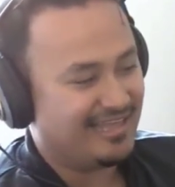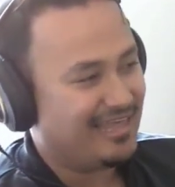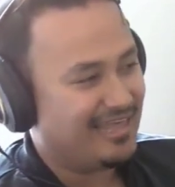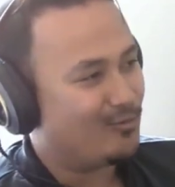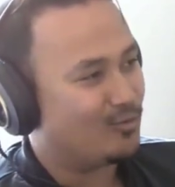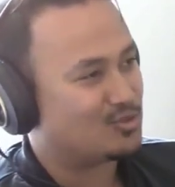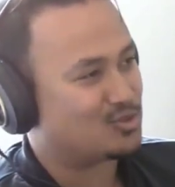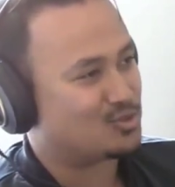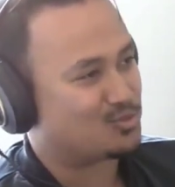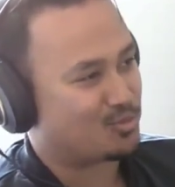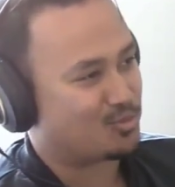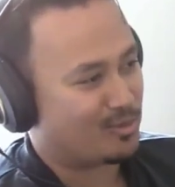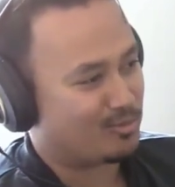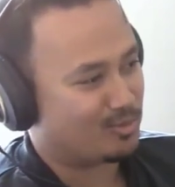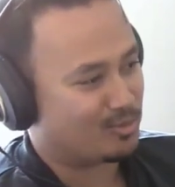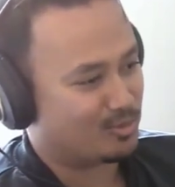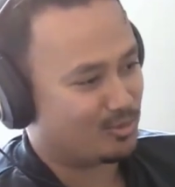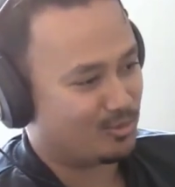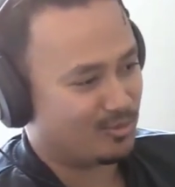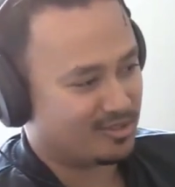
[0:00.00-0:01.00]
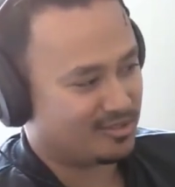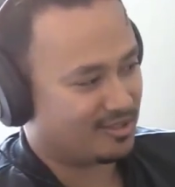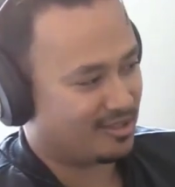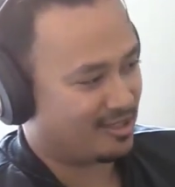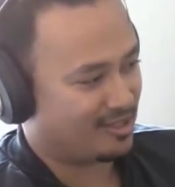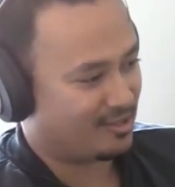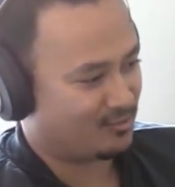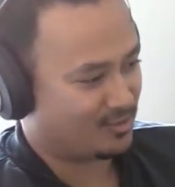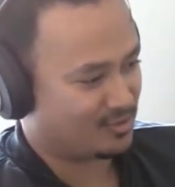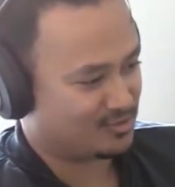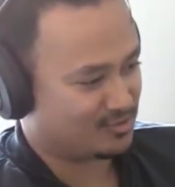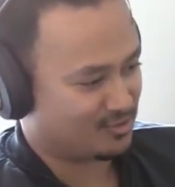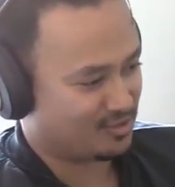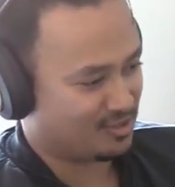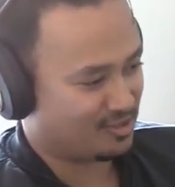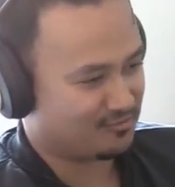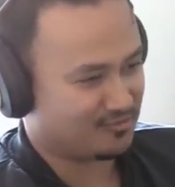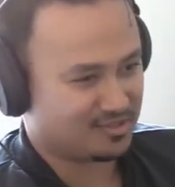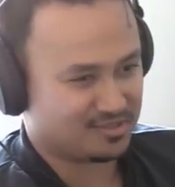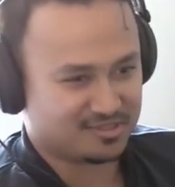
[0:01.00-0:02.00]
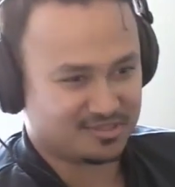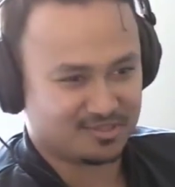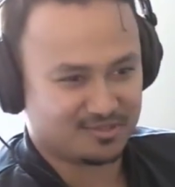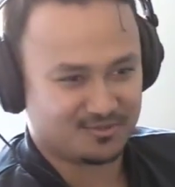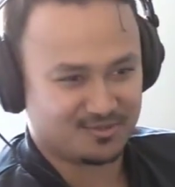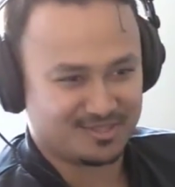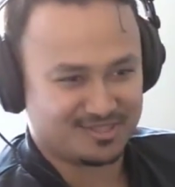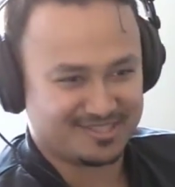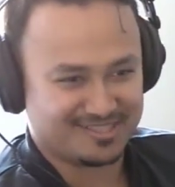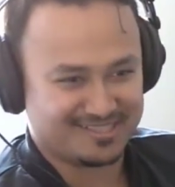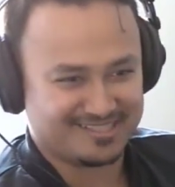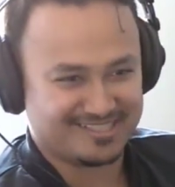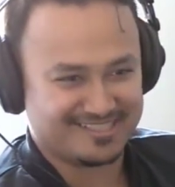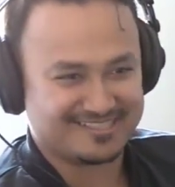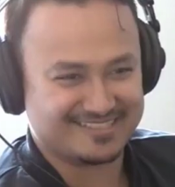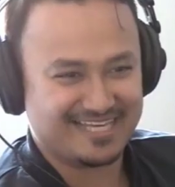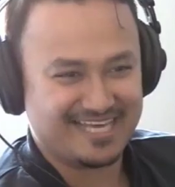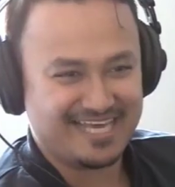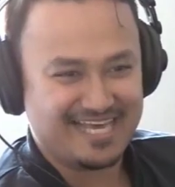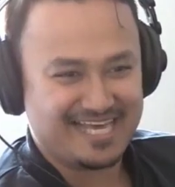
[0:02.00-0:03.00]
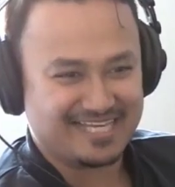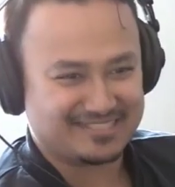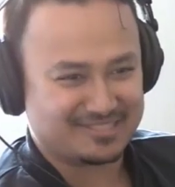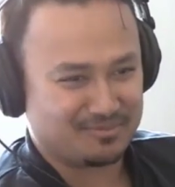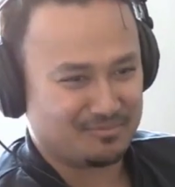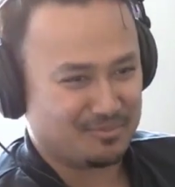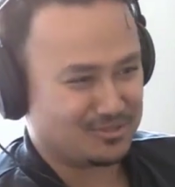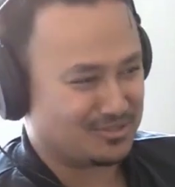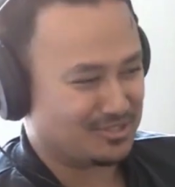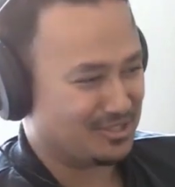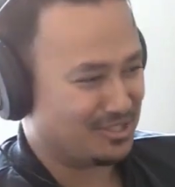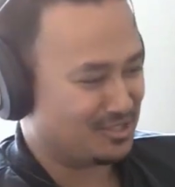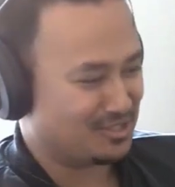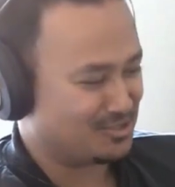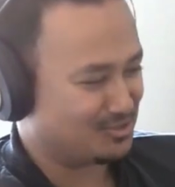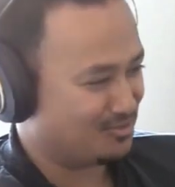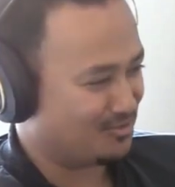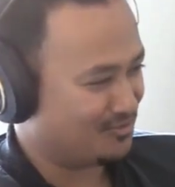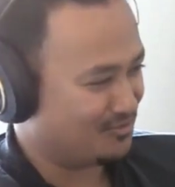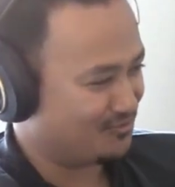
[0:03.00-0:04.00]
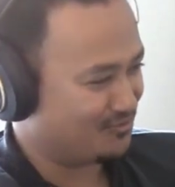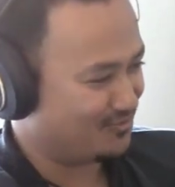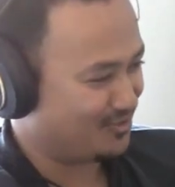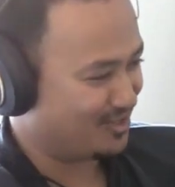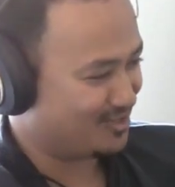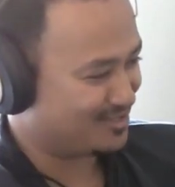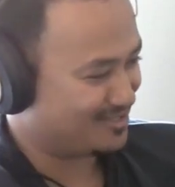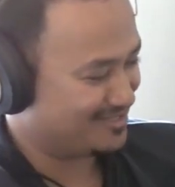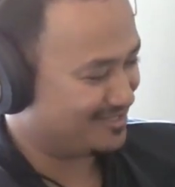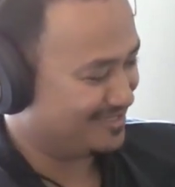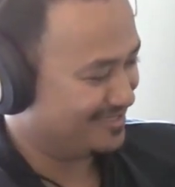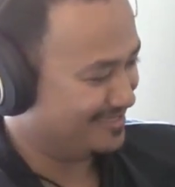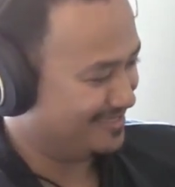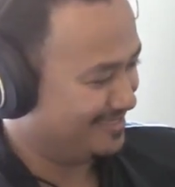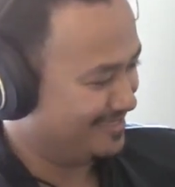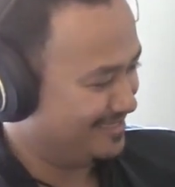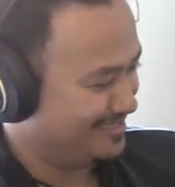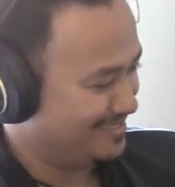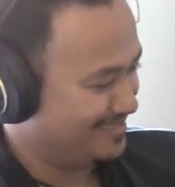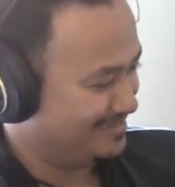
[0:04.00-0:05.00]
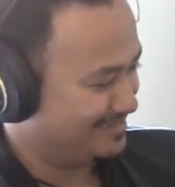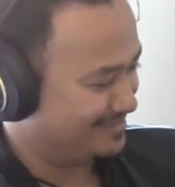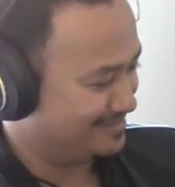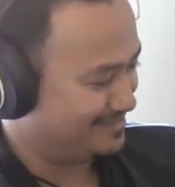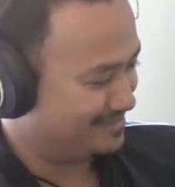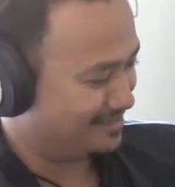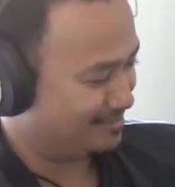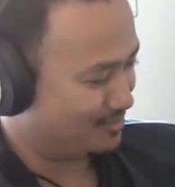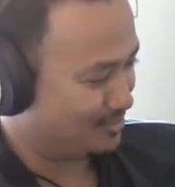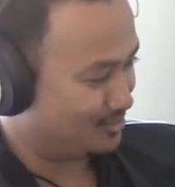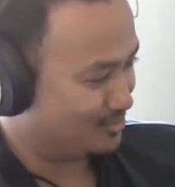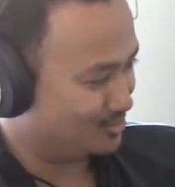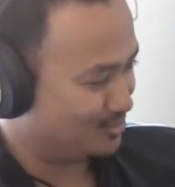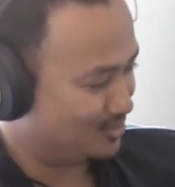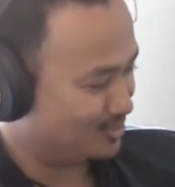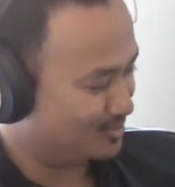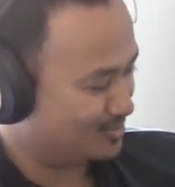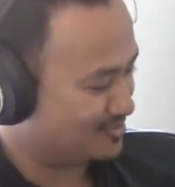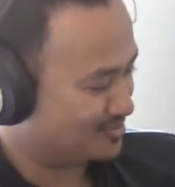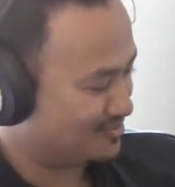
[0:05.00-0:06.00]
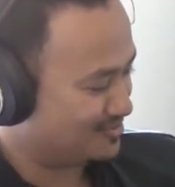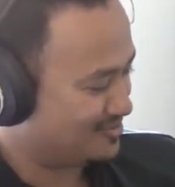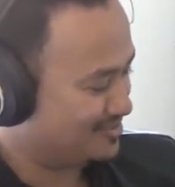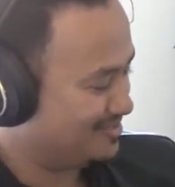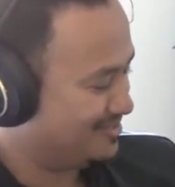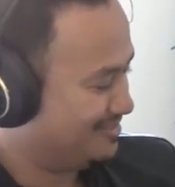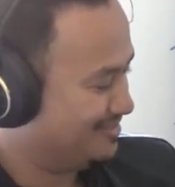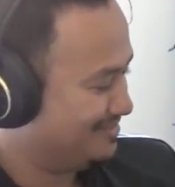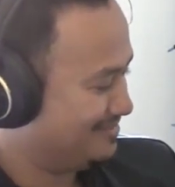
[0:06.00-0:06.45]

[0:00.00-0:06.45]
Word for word: Which is probably why the highways are Helvetica, right? Yeah. It's, it's the most legible font yeah. designed by the Germans.